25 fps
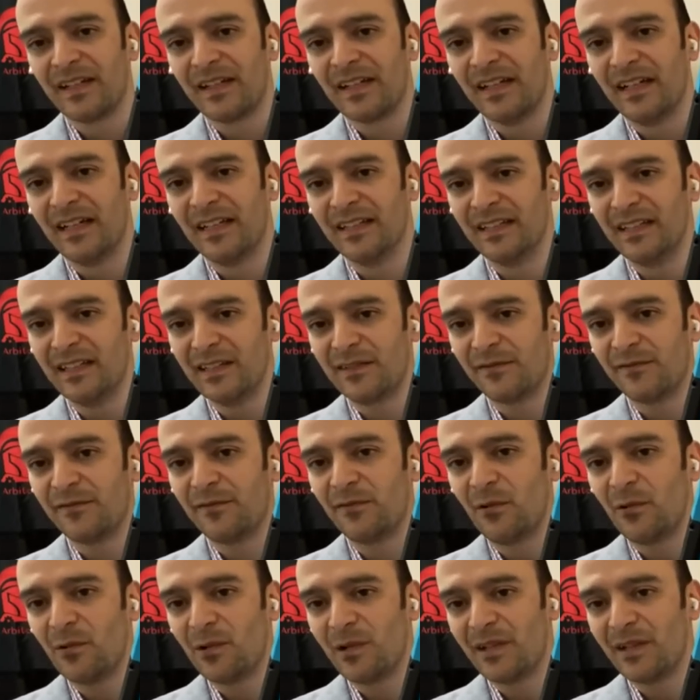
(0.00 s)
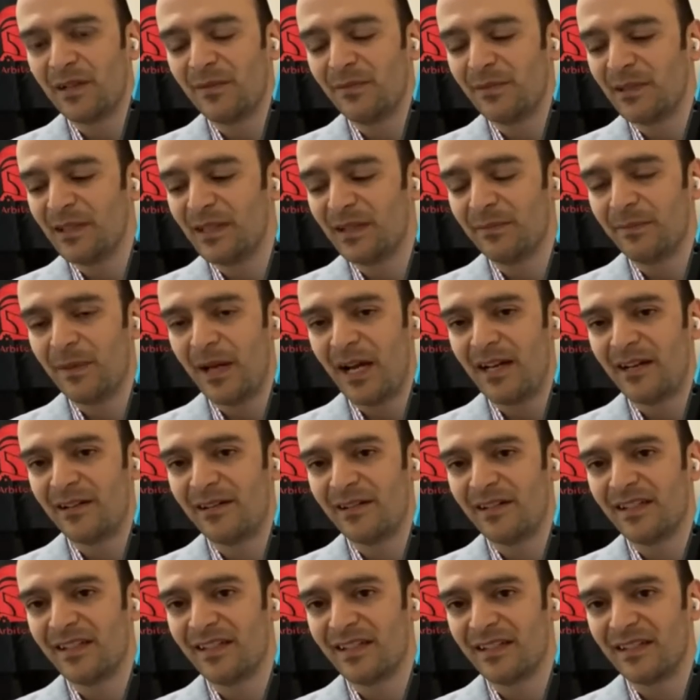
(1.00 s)
And these 4 AA
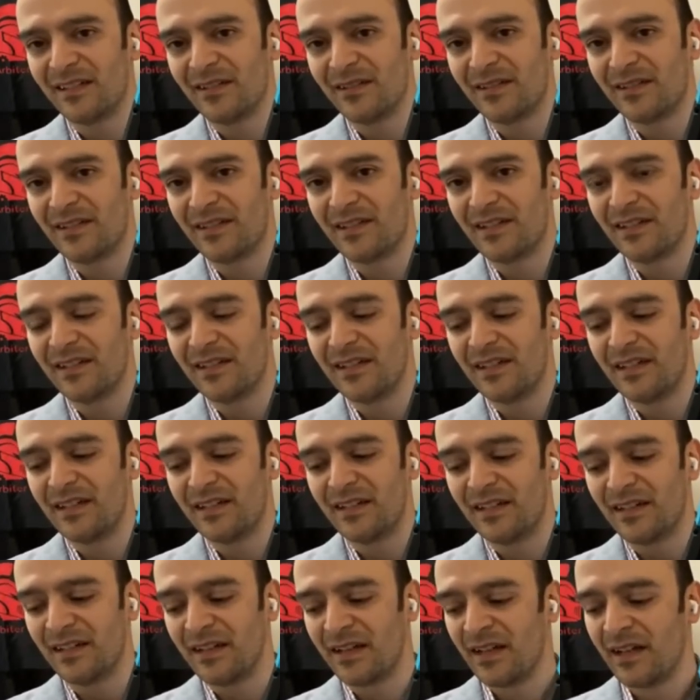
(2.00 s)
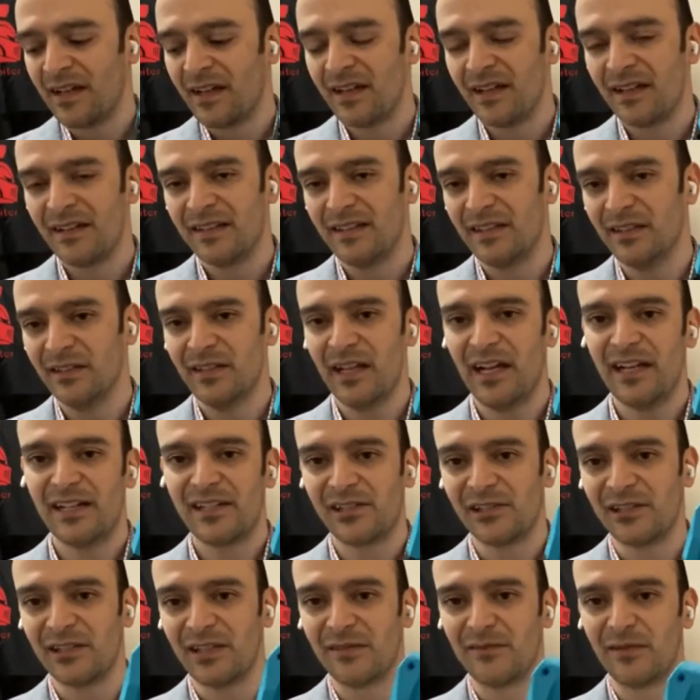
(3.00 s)
batteries that you see here, they'll
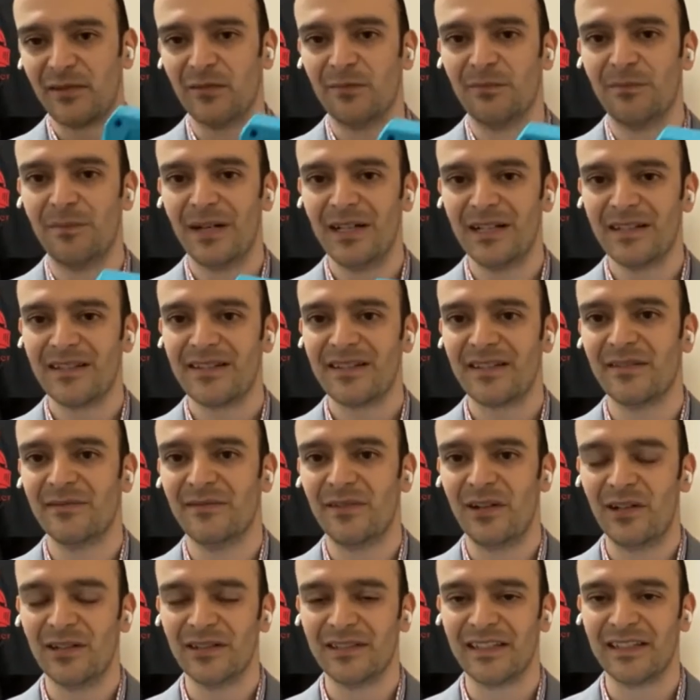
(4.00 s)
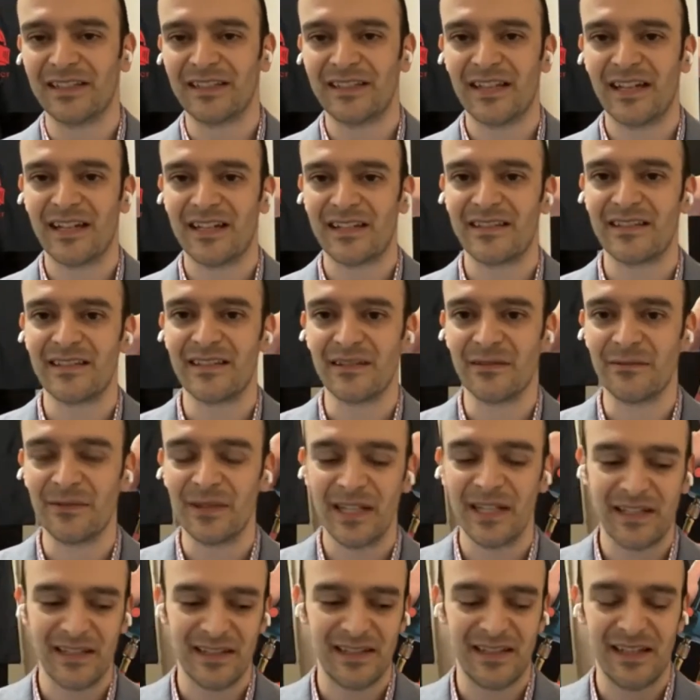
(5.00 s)
actually give you months of all-day testing. We
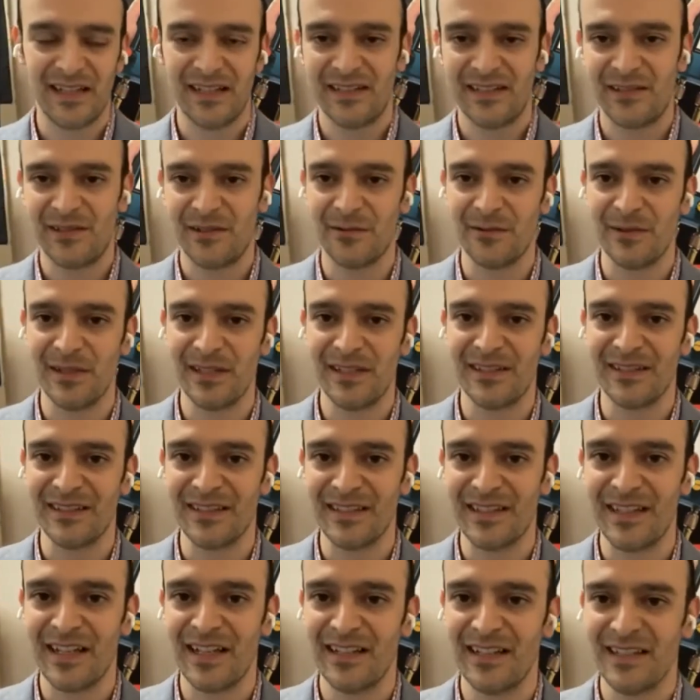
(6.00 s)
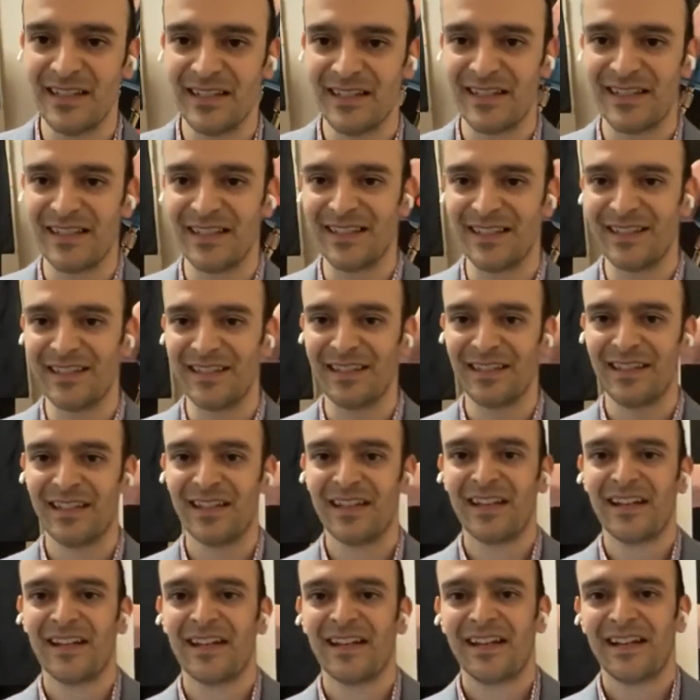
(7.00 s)
had a tester recently tell us that
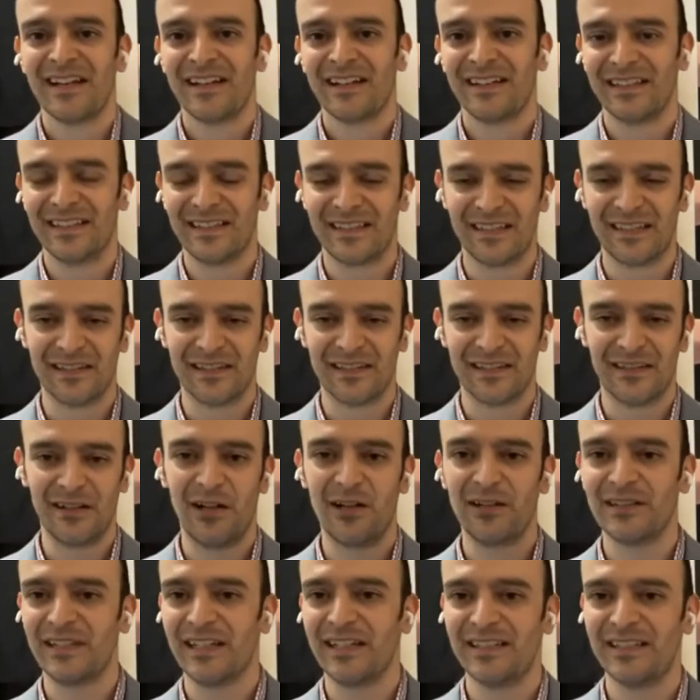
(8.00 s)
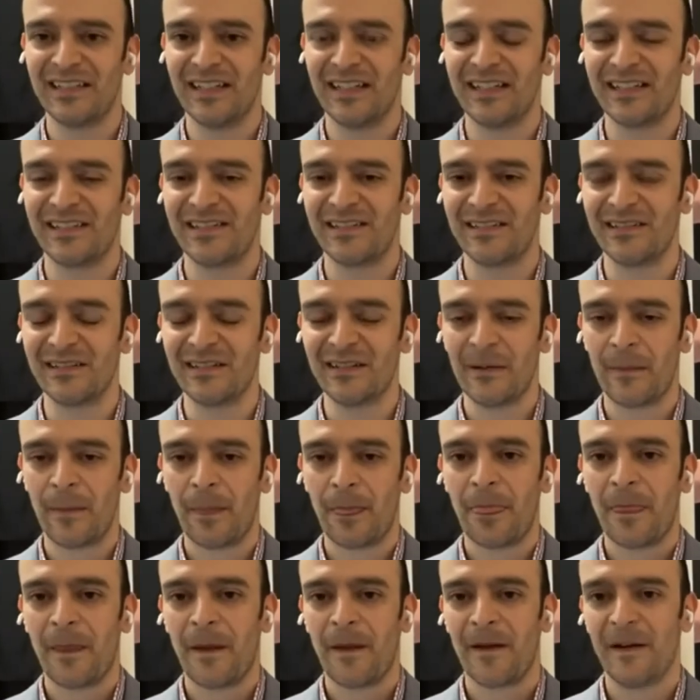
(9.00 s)
he's an all-day tester,
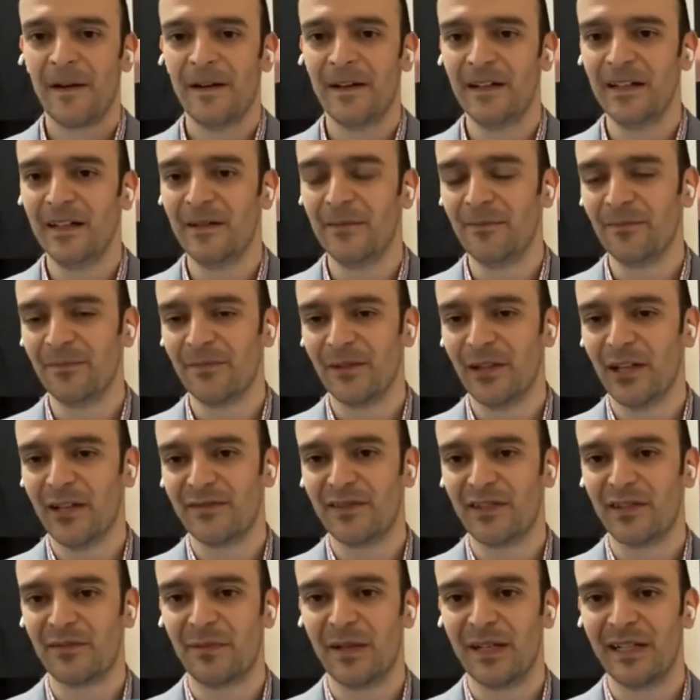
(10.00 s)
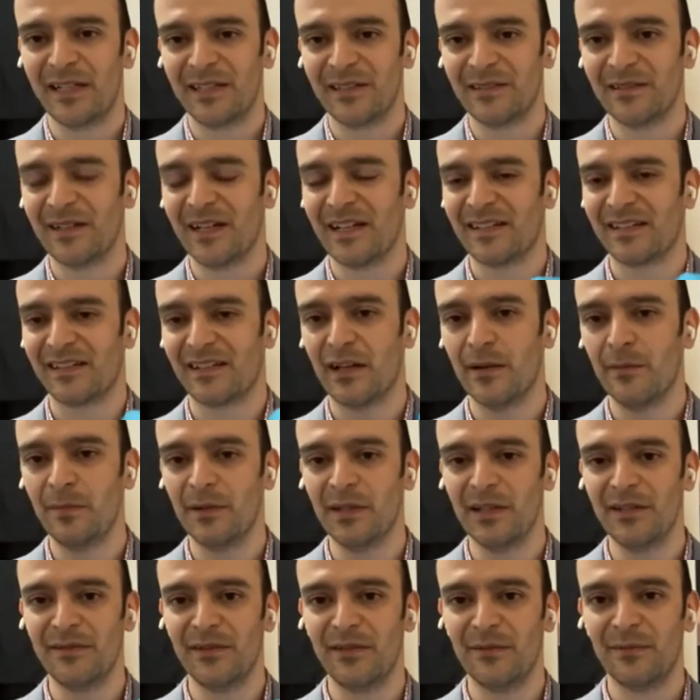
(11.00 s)
loves his Mako, has a
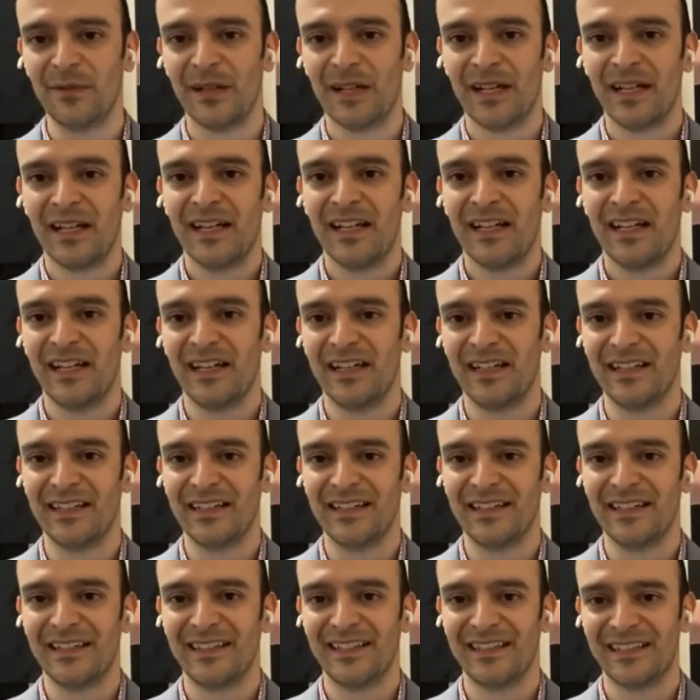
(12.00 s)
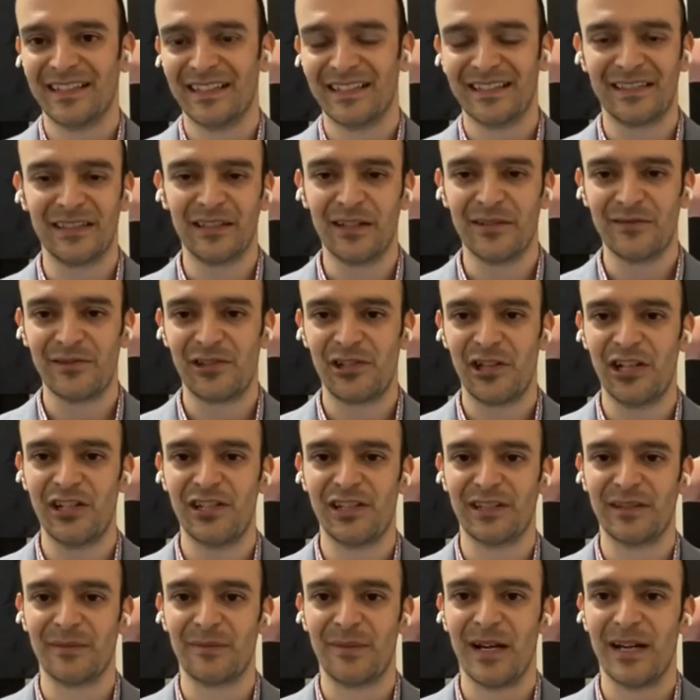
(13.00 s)
couple of them, and he says he loves
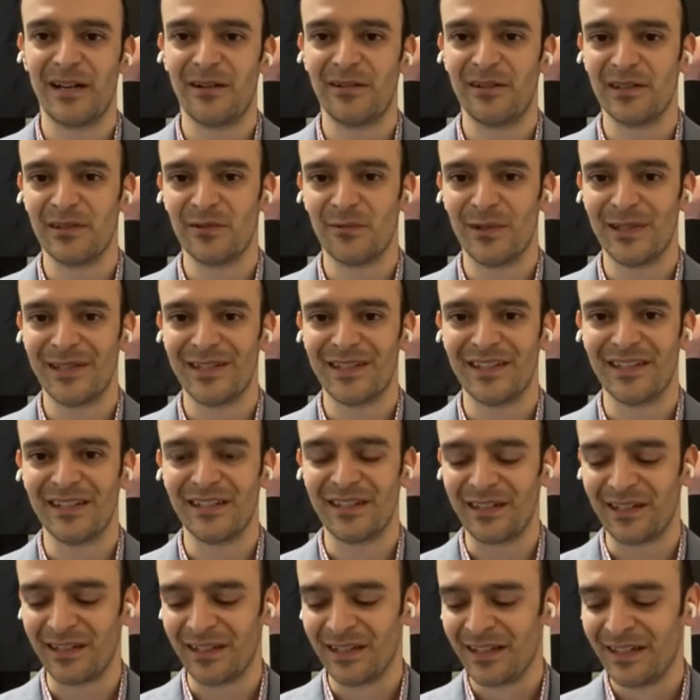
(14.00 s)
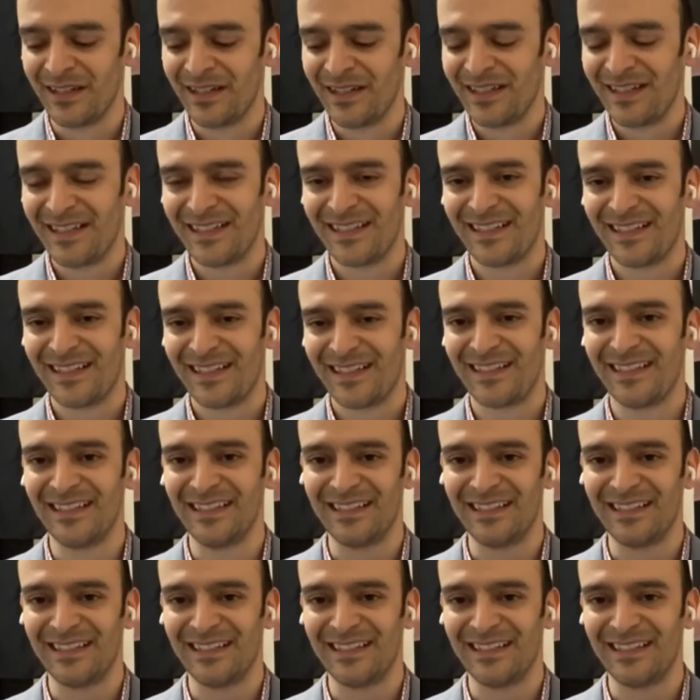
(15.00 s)
changing the batteries once a year. So